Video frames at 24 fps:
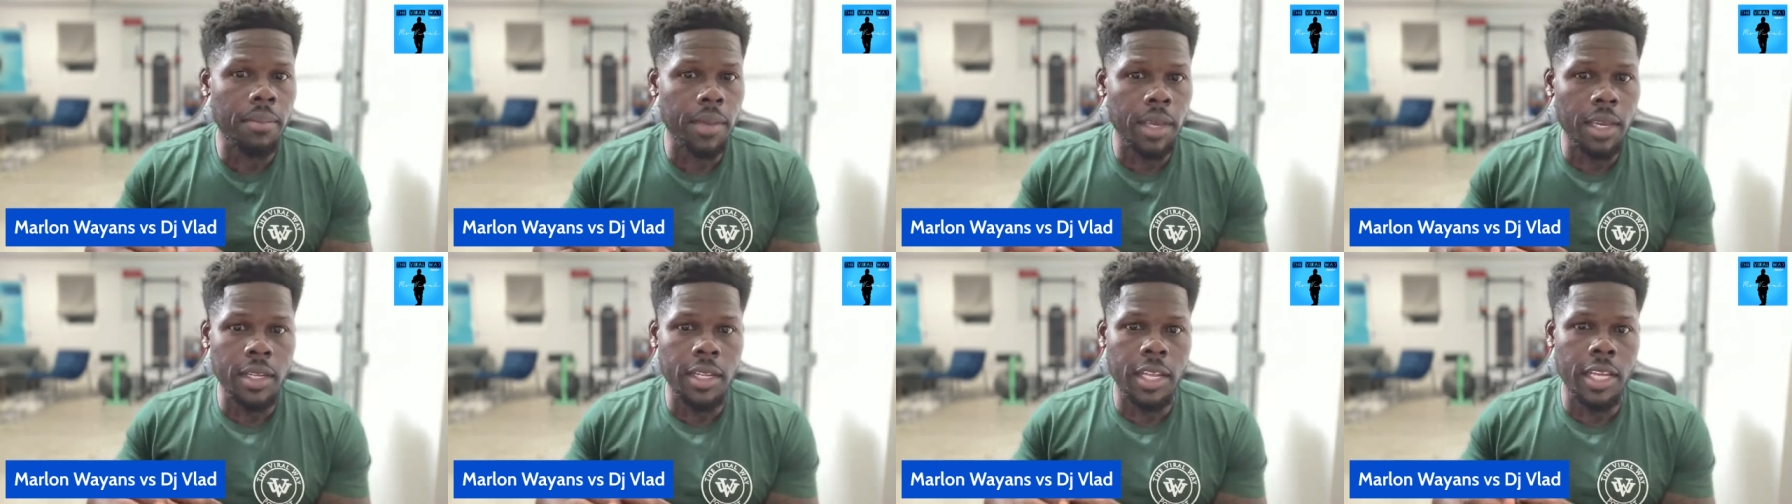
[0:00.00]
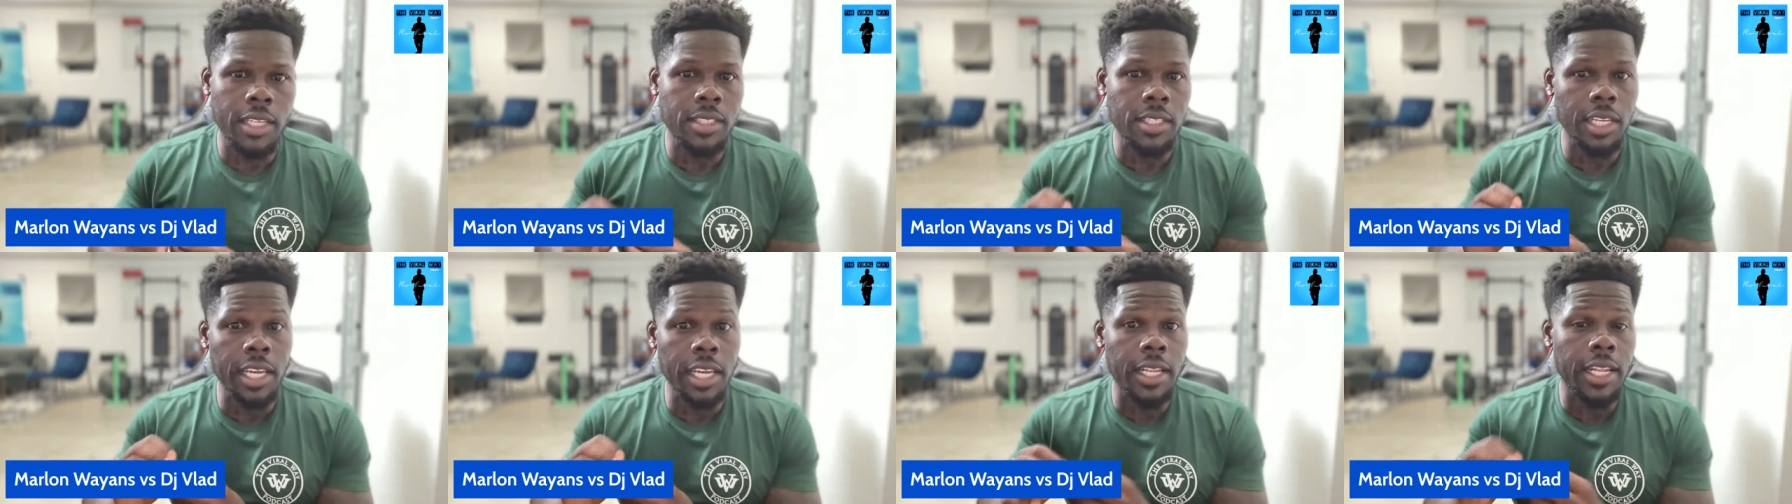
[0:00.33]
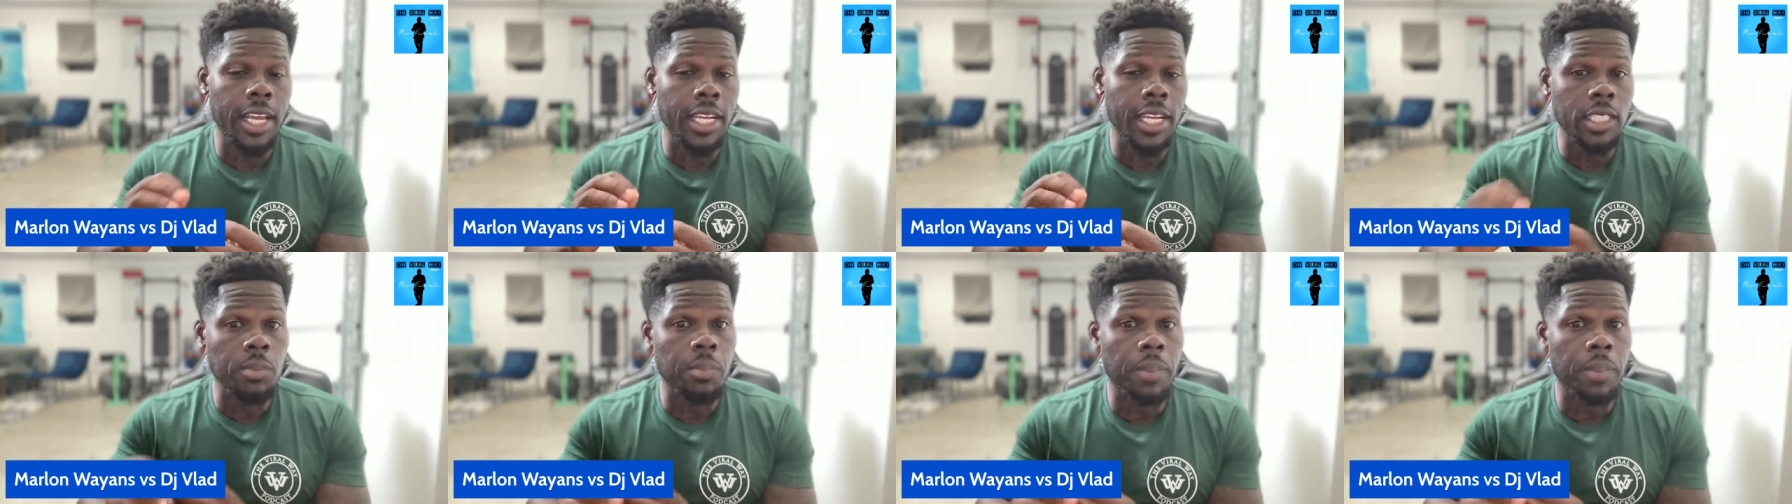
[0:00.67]
man that's in
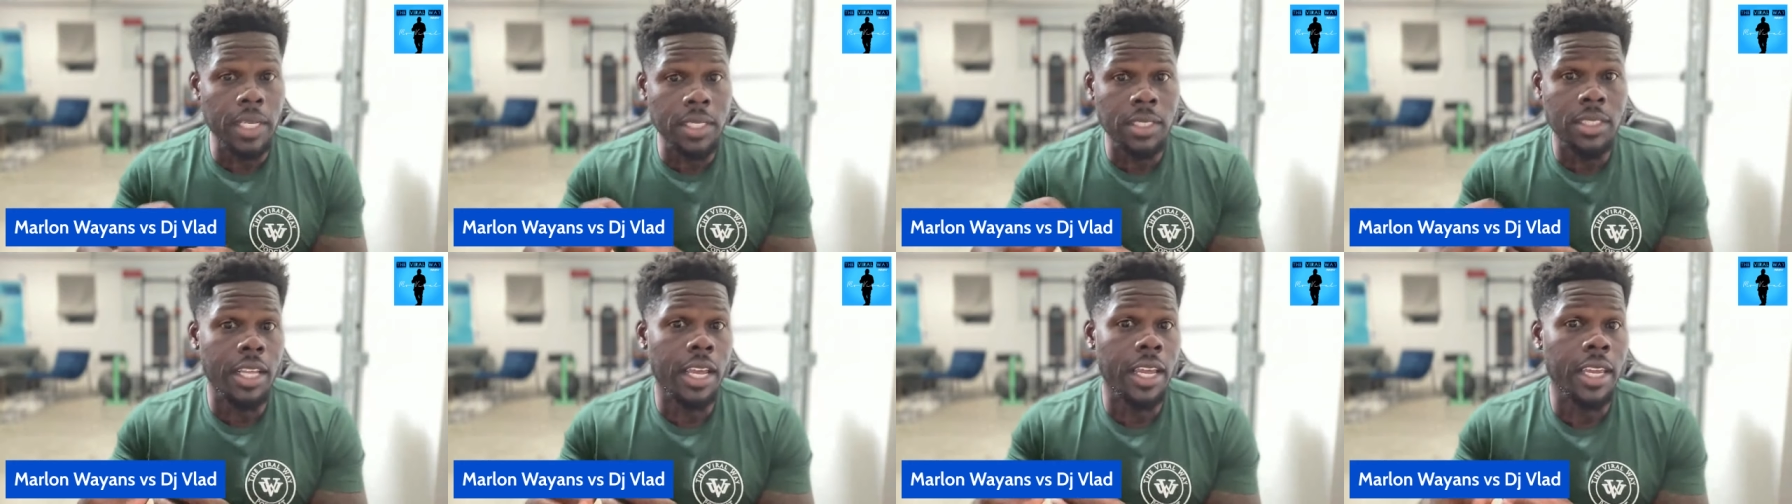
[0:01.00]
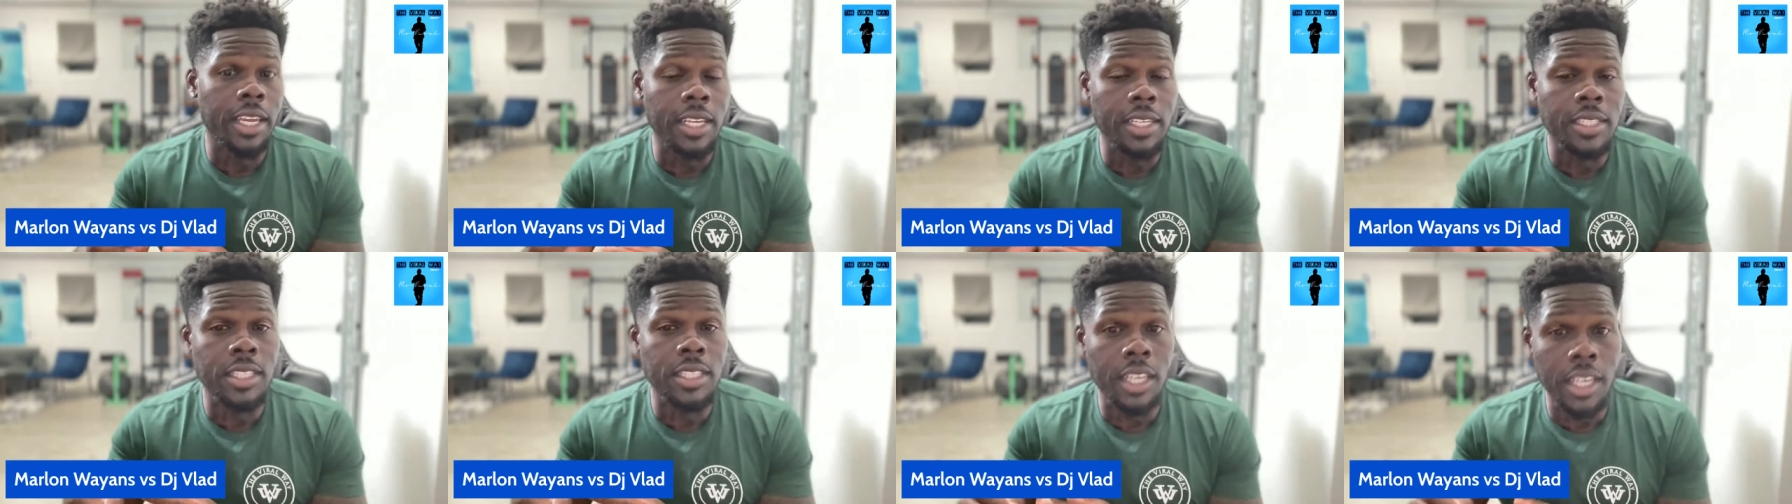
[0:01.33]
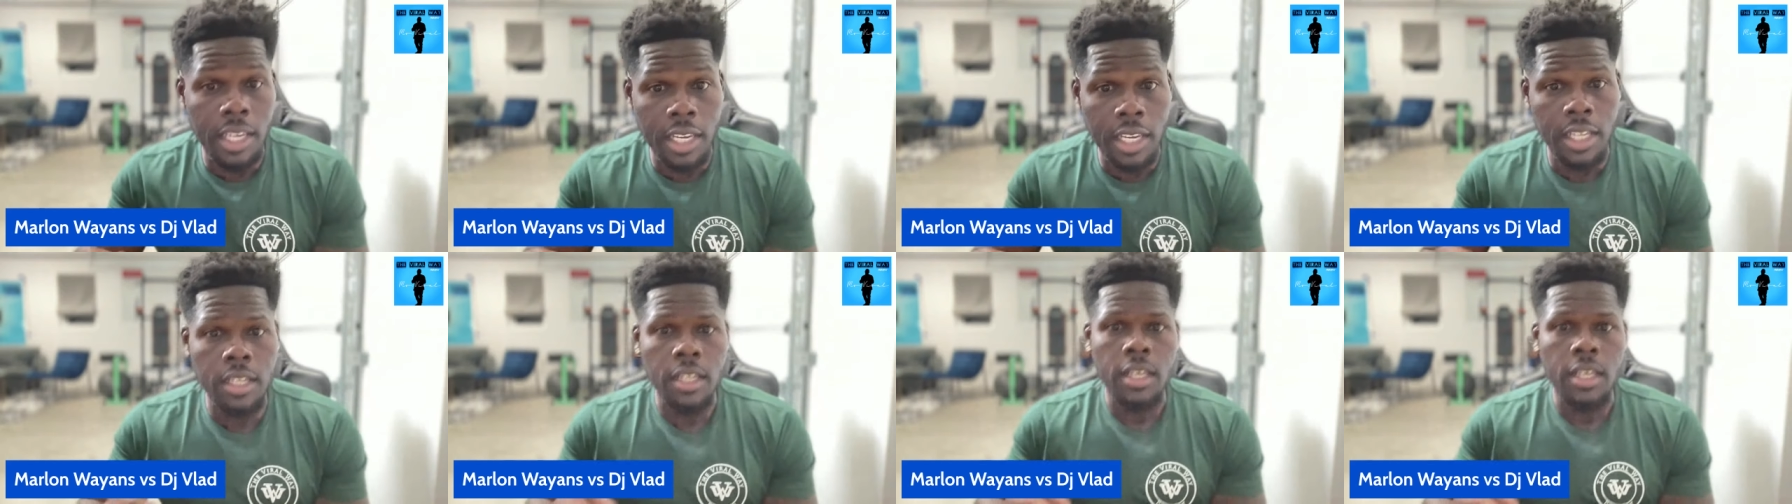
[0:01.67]
that space that he's
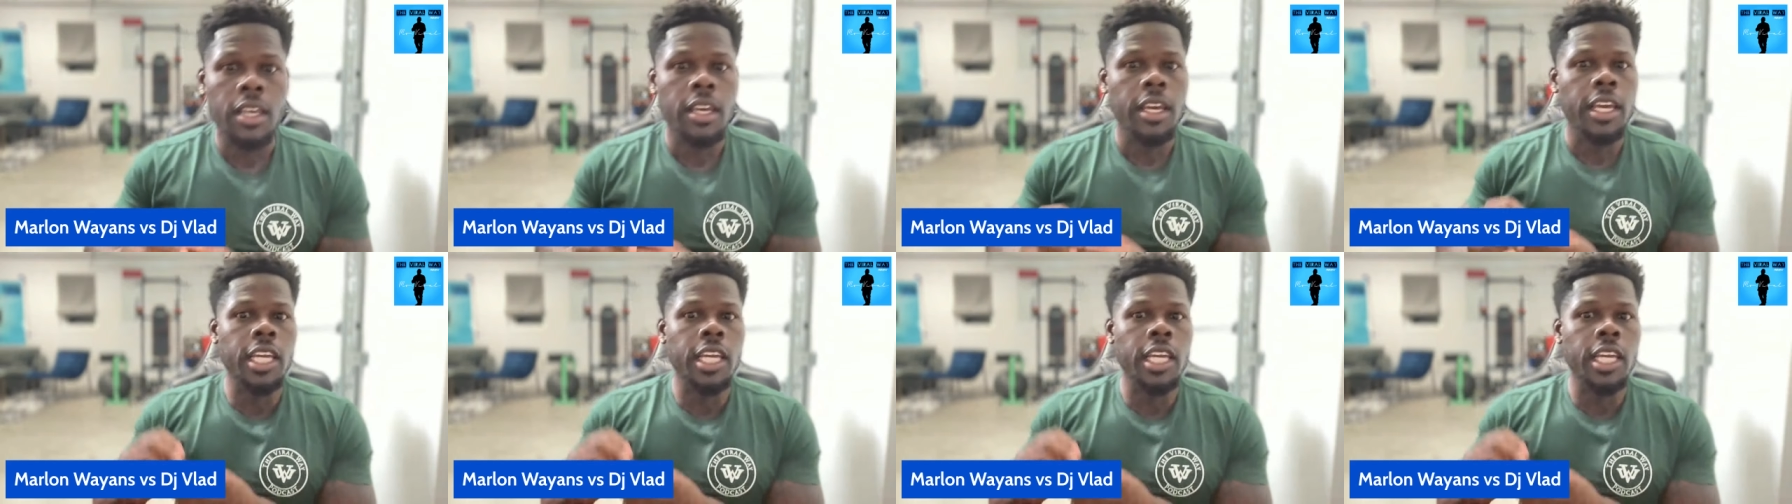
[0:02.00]
in,